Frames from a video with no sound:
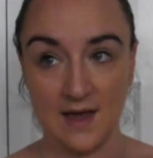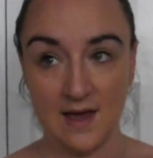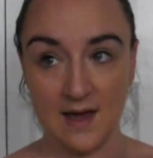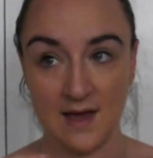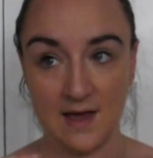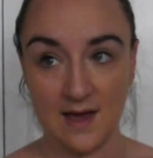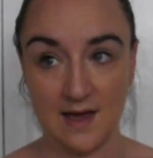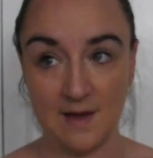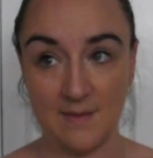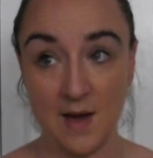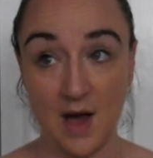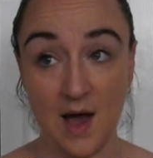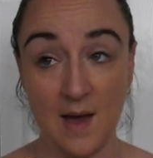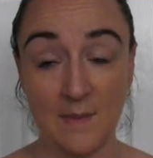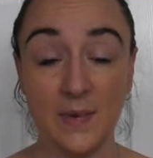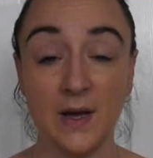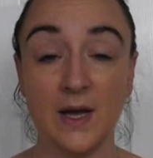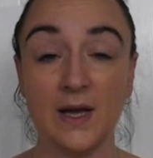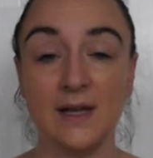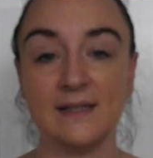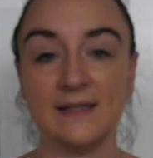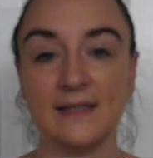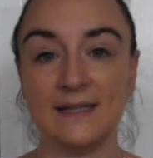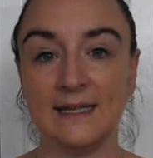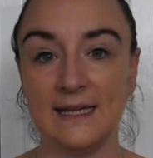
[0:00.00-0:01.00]
I
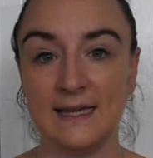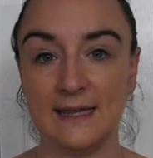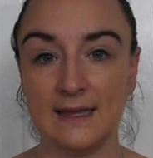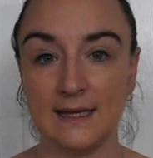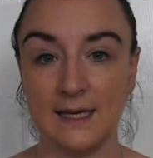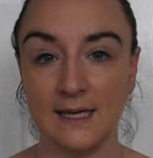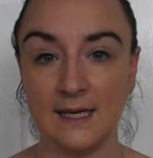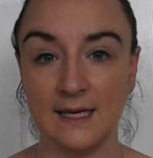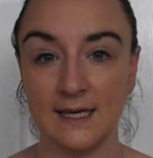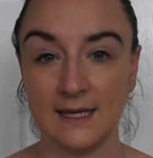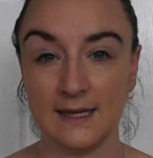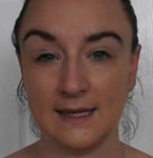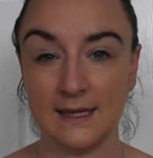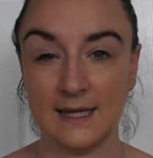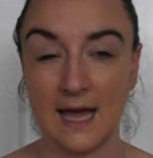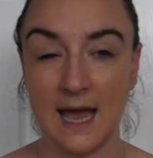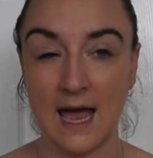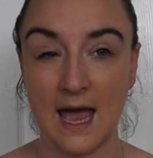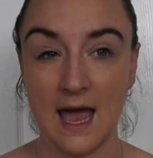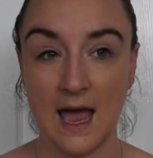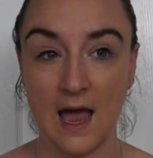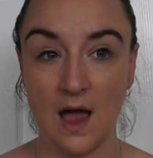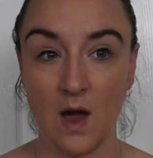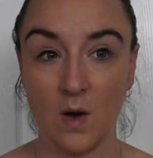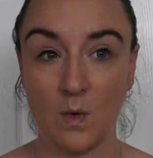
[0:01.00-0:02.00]
personally think
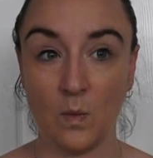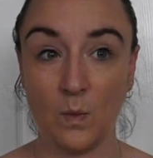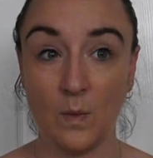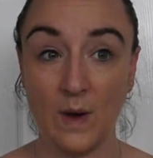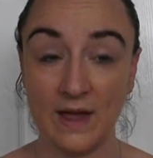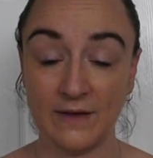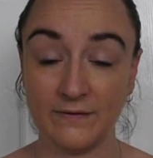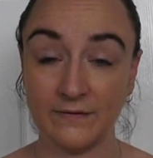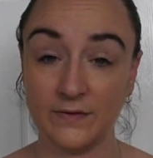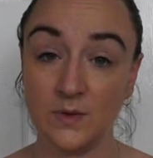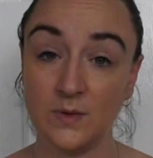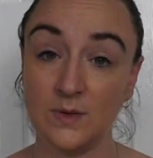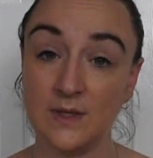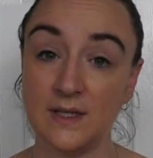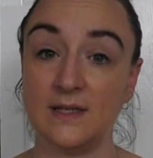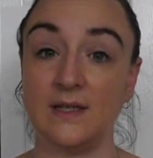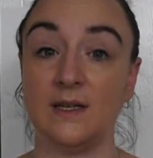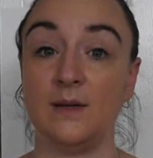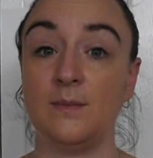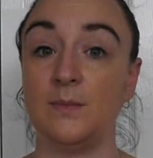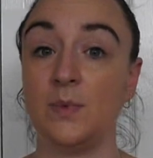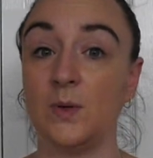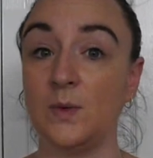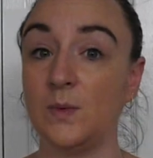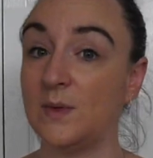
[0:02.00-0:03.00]
that wet food is an
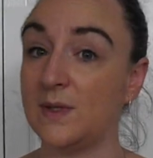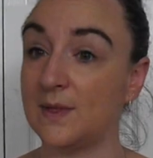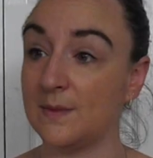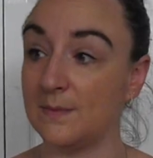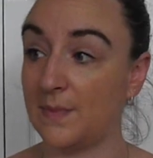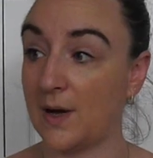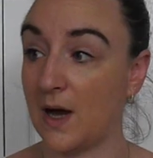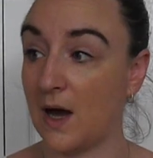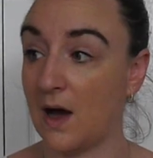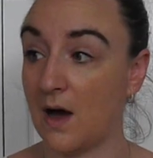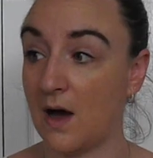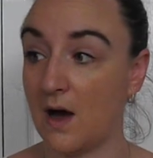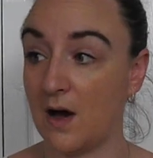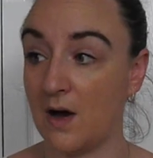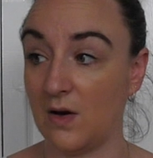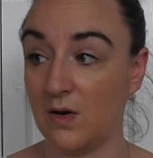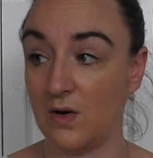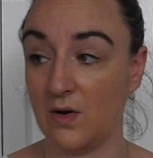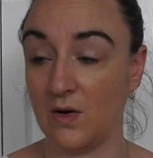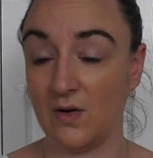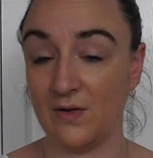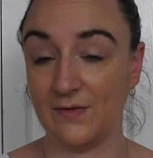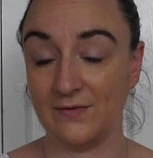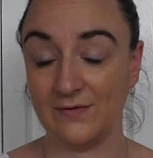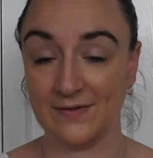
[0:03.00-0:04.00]
important part
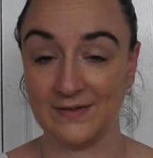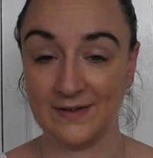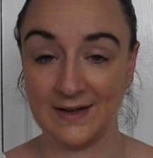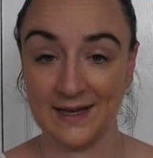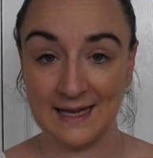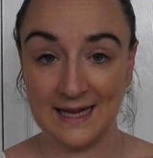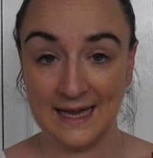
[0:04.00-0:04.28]
of